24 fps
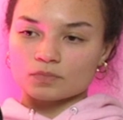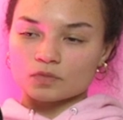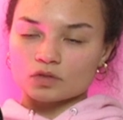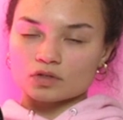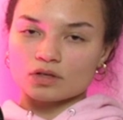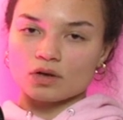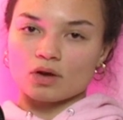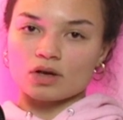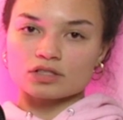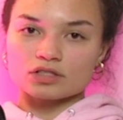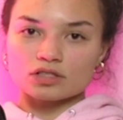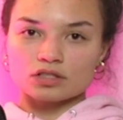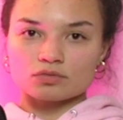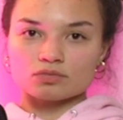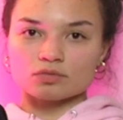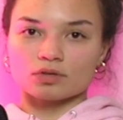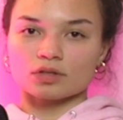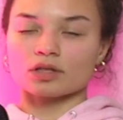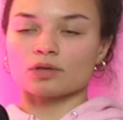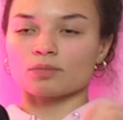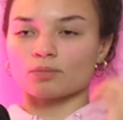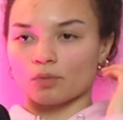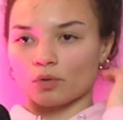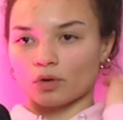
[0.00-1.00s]
So it's just
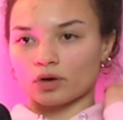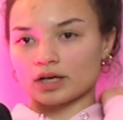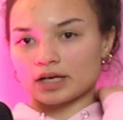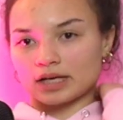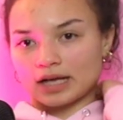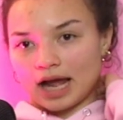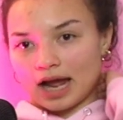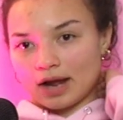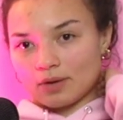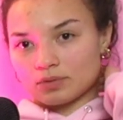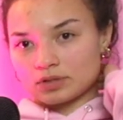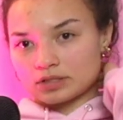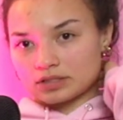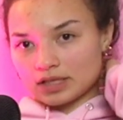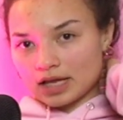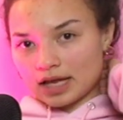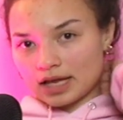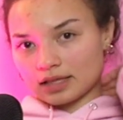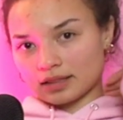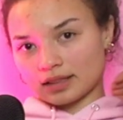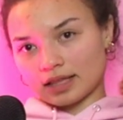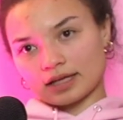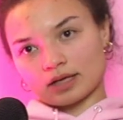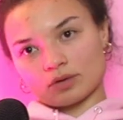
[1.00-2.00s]
really important, I would
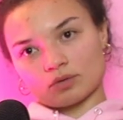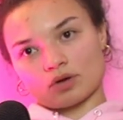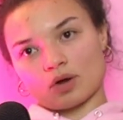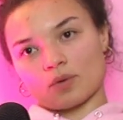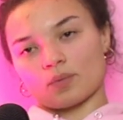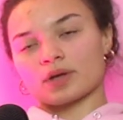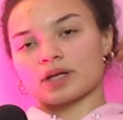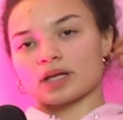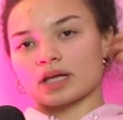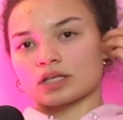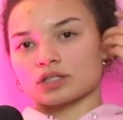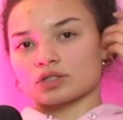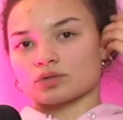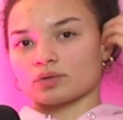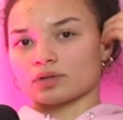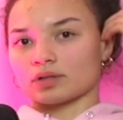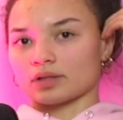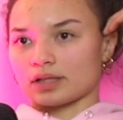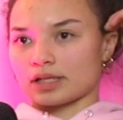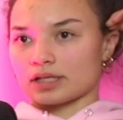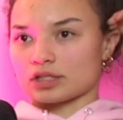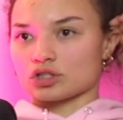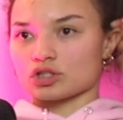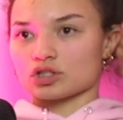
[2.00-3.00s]
say, like going into a
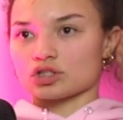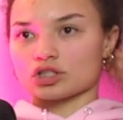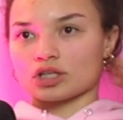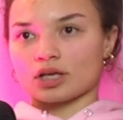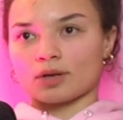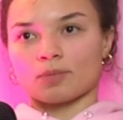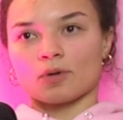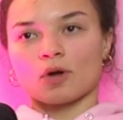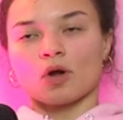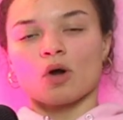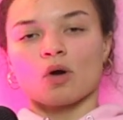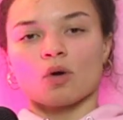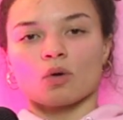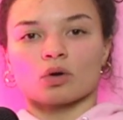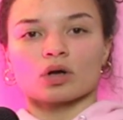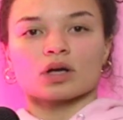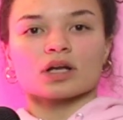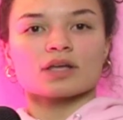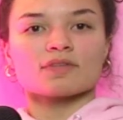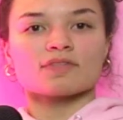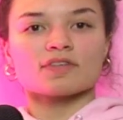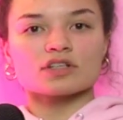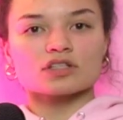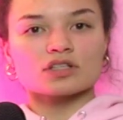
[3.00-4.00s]
relationship, or
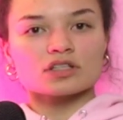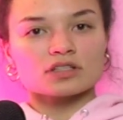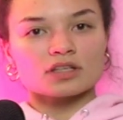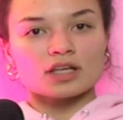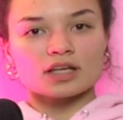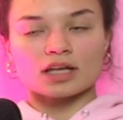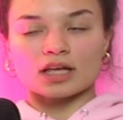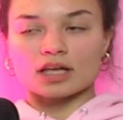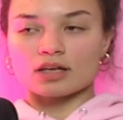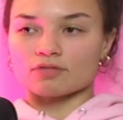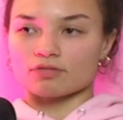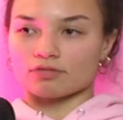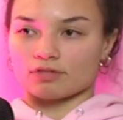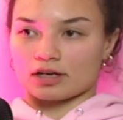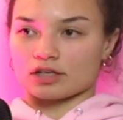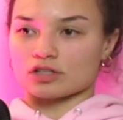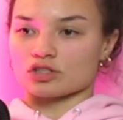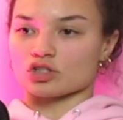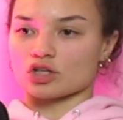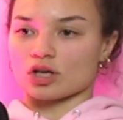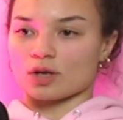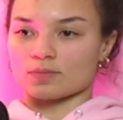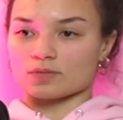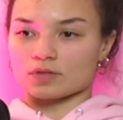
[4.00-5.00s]
even just like in
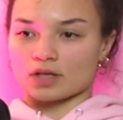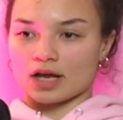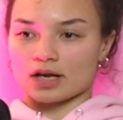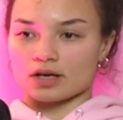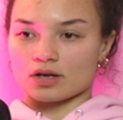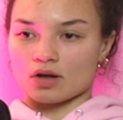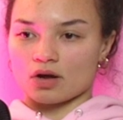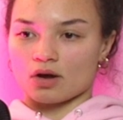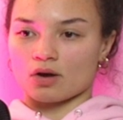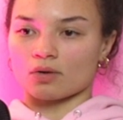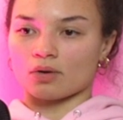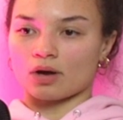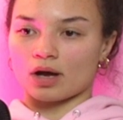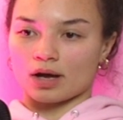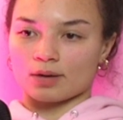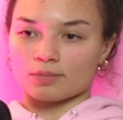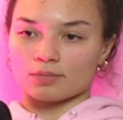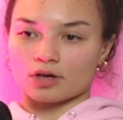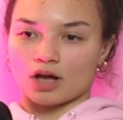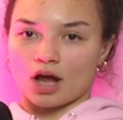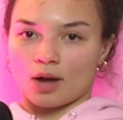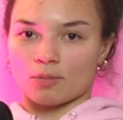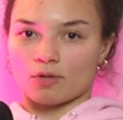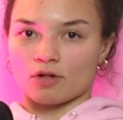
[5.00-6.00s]
friendships. I know
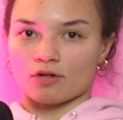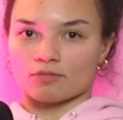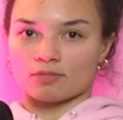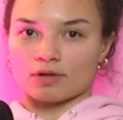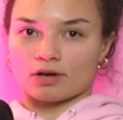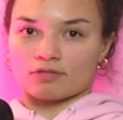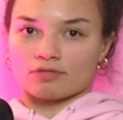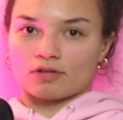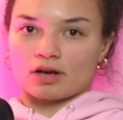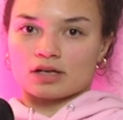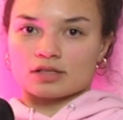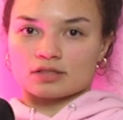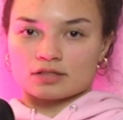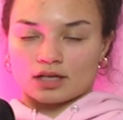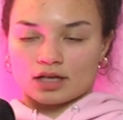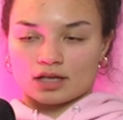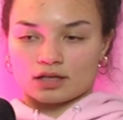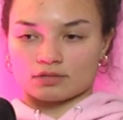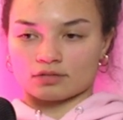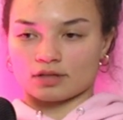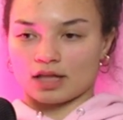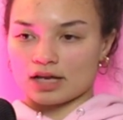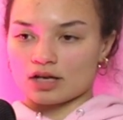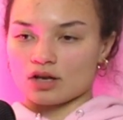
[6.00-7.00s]
a couple of my friends,
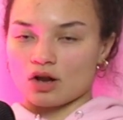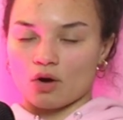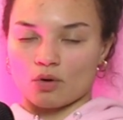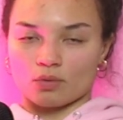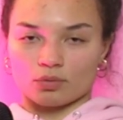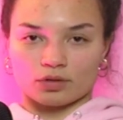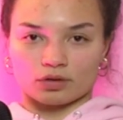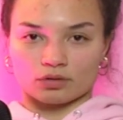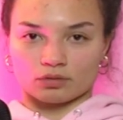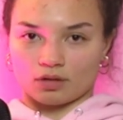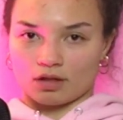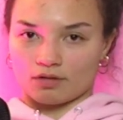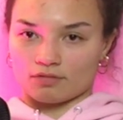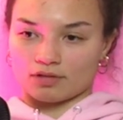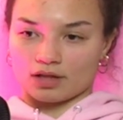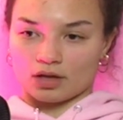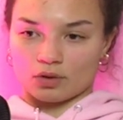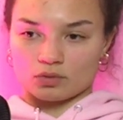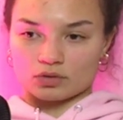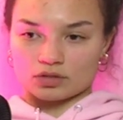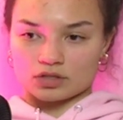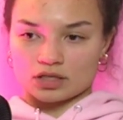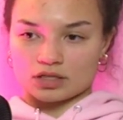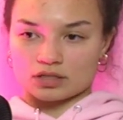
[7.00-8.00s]
like they know their love
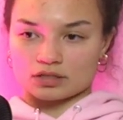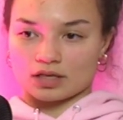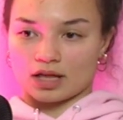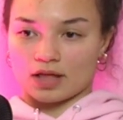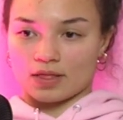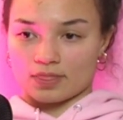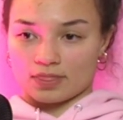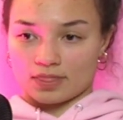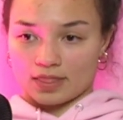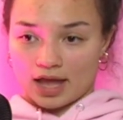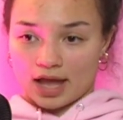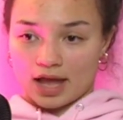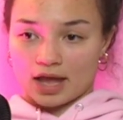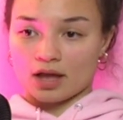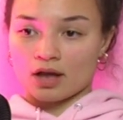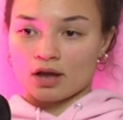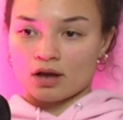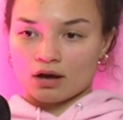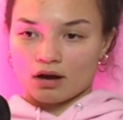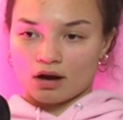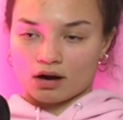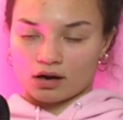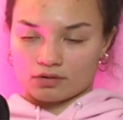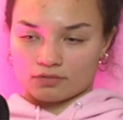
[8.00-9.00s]
languages, and they
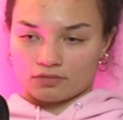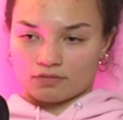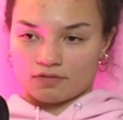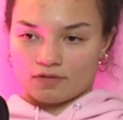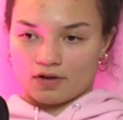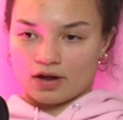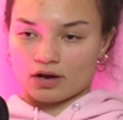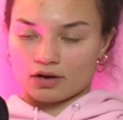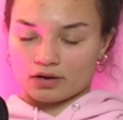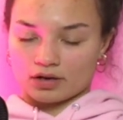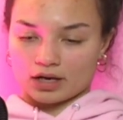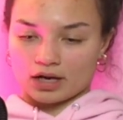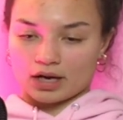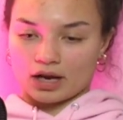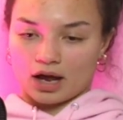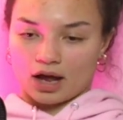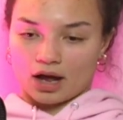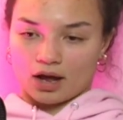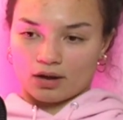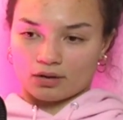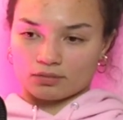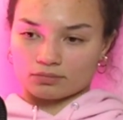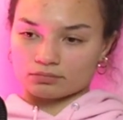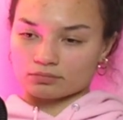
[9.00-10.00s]
are very
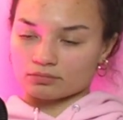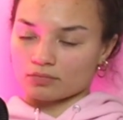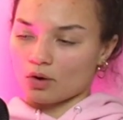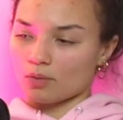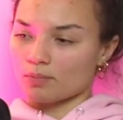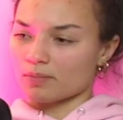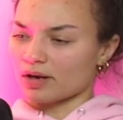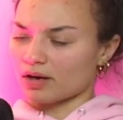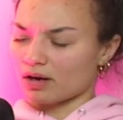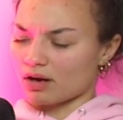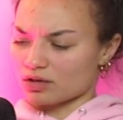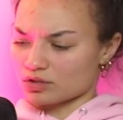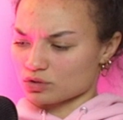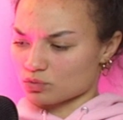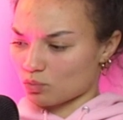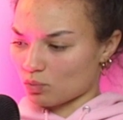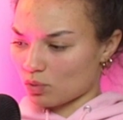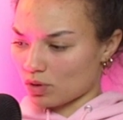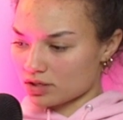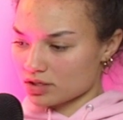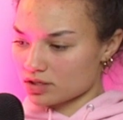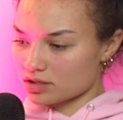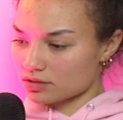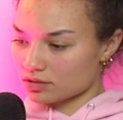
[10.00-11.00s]
oh my gosh,
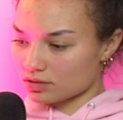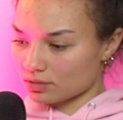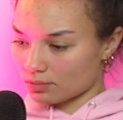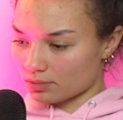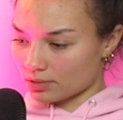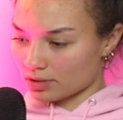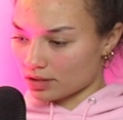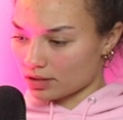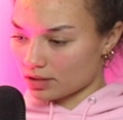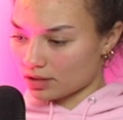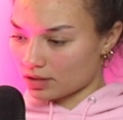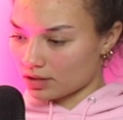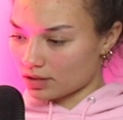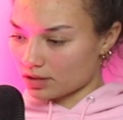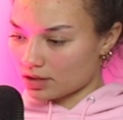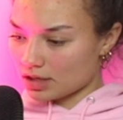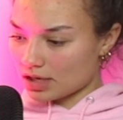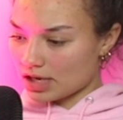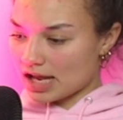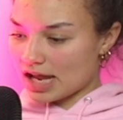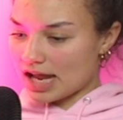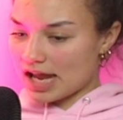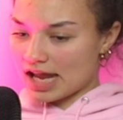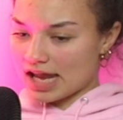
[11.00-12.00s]
what is the word?
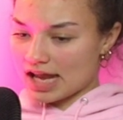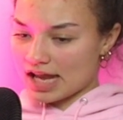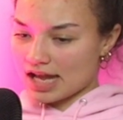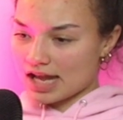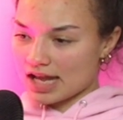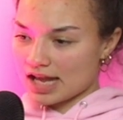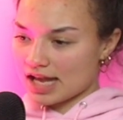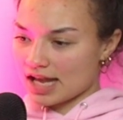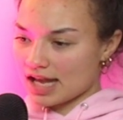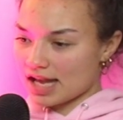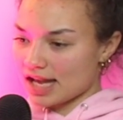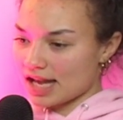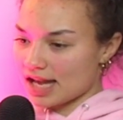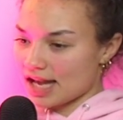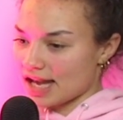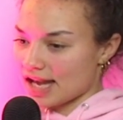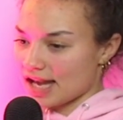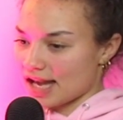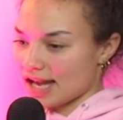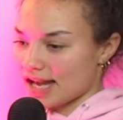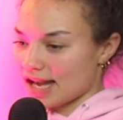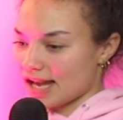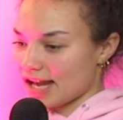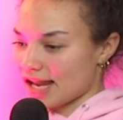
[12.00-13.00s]

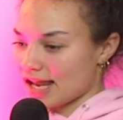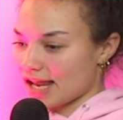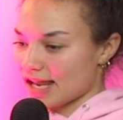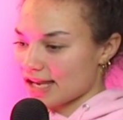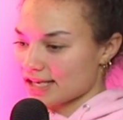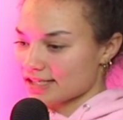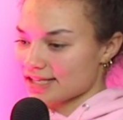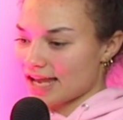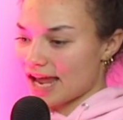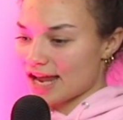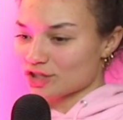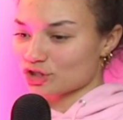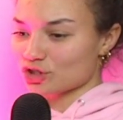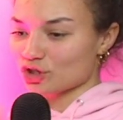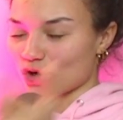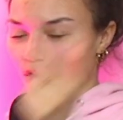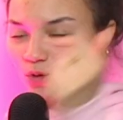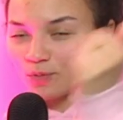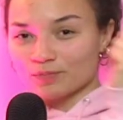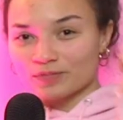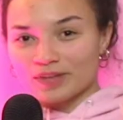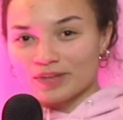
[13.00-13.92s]
Intentional.